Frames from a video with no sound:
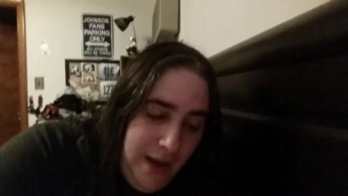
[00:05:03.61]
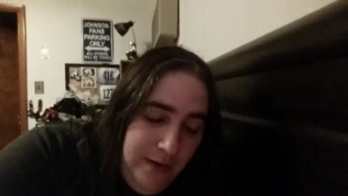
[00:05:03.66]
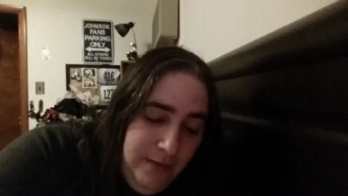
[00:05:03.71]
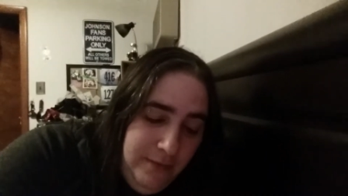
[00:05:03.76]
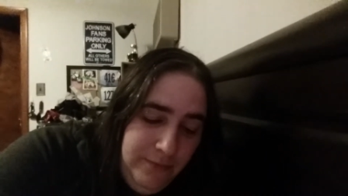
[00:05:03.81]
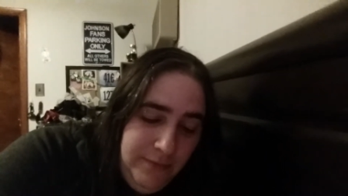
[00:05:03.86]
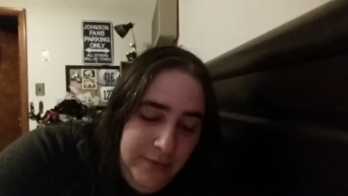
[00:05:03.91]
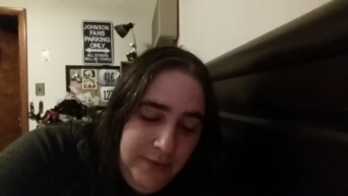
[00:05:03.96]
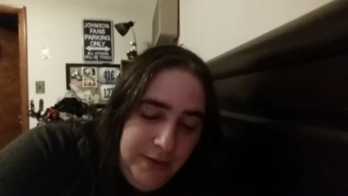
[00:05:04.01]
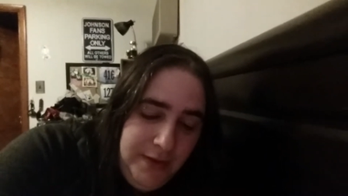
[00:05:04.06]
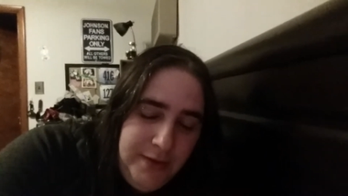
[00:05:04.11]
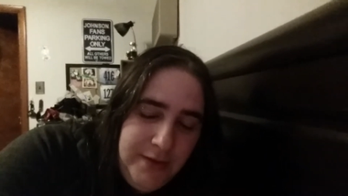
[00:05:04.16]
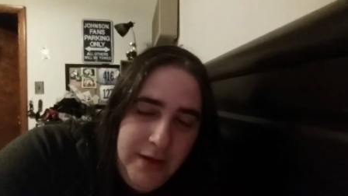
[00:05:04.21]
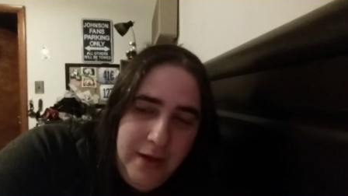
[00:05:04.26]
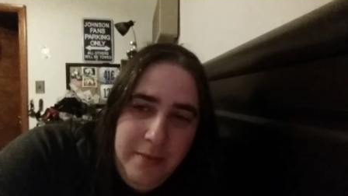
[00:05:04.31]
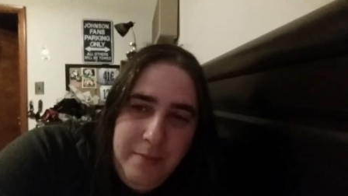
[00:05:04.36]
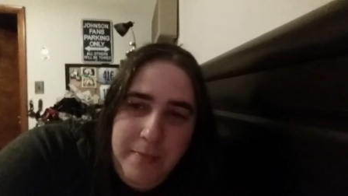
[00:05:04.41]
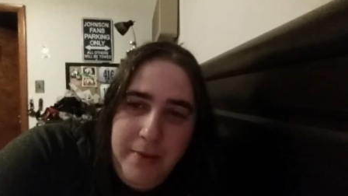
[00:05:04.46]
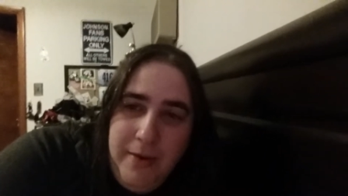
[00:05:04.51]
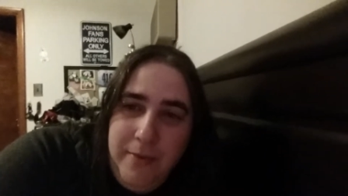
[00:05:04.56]
I don't really
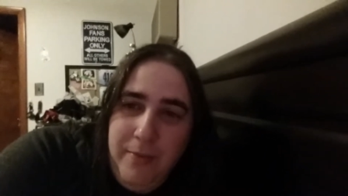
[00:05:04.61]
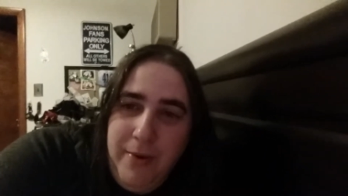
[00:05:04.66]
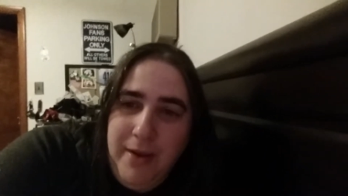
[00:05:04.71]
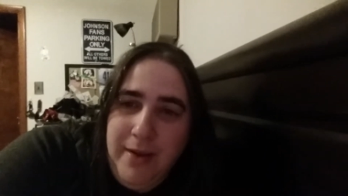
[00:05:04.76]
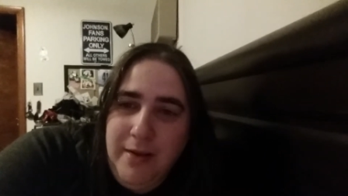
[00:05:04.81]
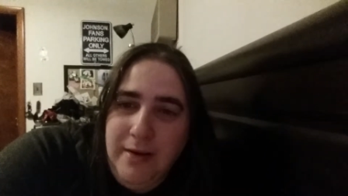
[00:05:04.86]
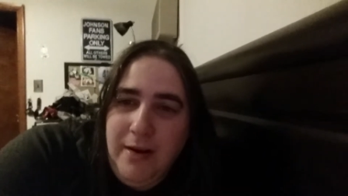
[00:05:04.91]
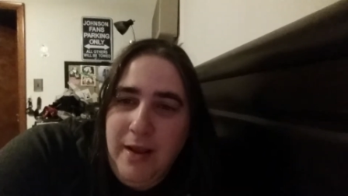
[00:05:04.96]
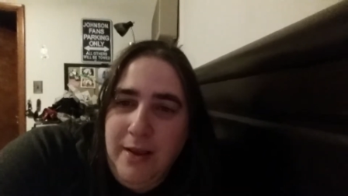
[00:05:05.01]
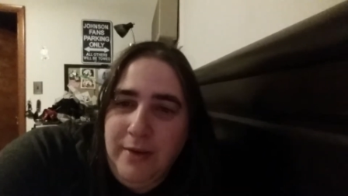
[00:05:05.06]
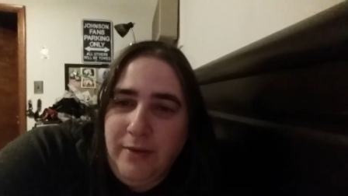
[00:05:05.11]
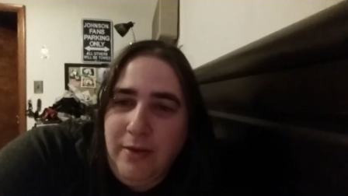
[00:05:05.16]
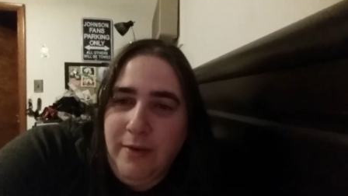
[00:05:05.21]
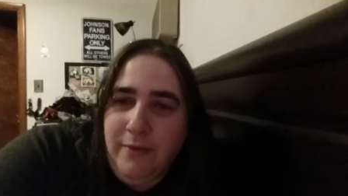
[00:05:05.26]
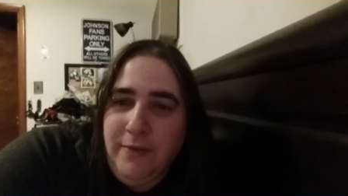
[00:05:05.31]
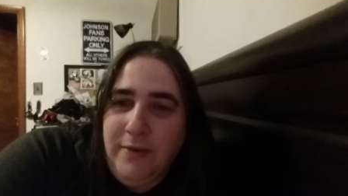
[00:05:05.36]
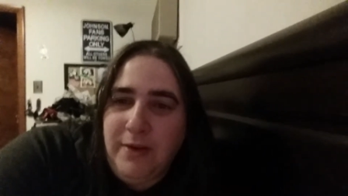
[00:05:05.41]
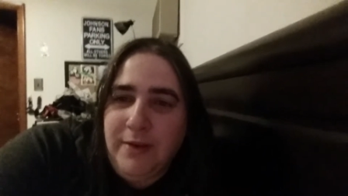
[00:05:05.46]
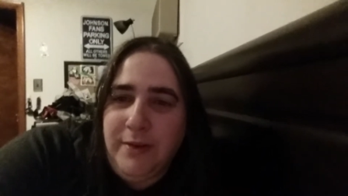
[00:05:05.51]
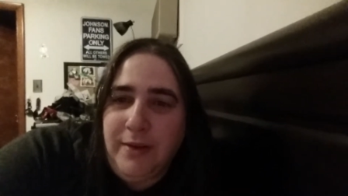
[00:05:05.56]
check my weight as
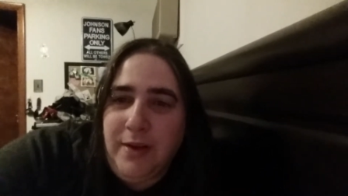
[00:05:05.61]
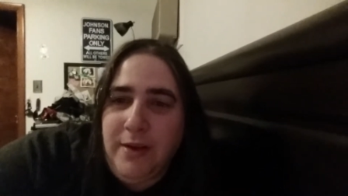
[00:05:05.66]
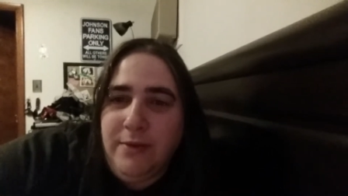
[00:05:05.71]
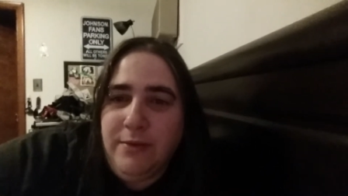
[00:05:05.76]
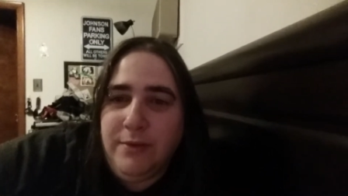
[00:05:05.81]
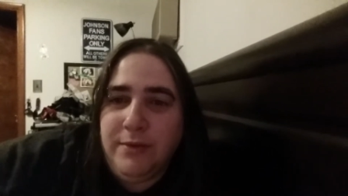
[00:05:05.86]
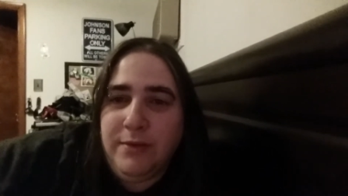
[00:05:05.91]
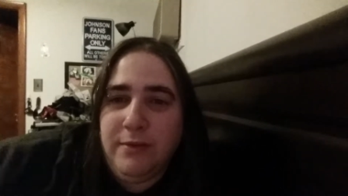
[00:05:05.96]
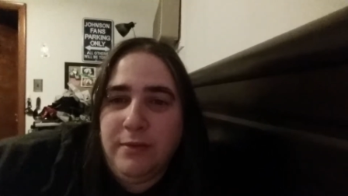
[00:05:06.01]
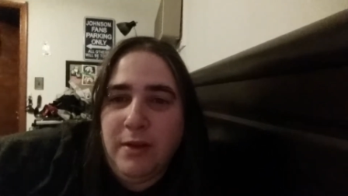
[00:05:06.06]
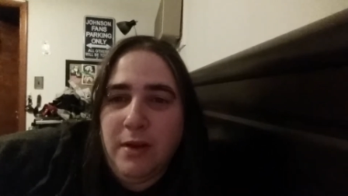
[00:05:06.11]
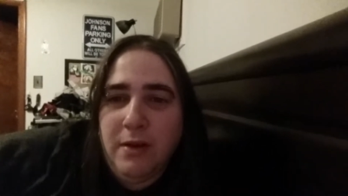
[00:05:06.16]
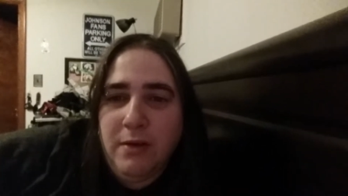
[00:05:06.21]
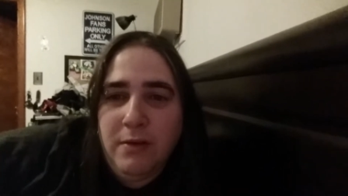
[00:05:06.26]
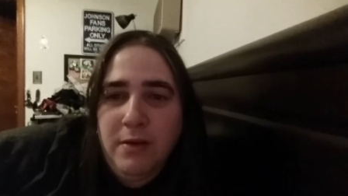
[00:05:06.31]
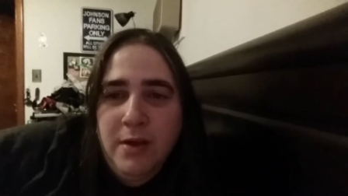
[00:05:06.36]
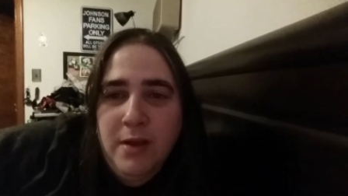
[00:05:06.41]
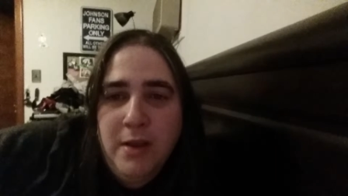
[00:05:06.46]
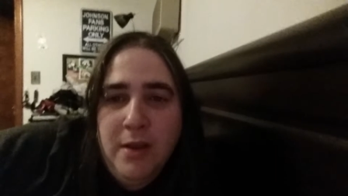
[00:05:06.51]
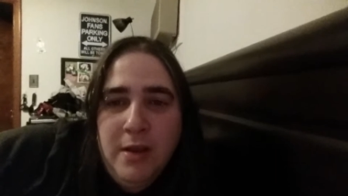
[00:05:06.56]
often as I used to, though,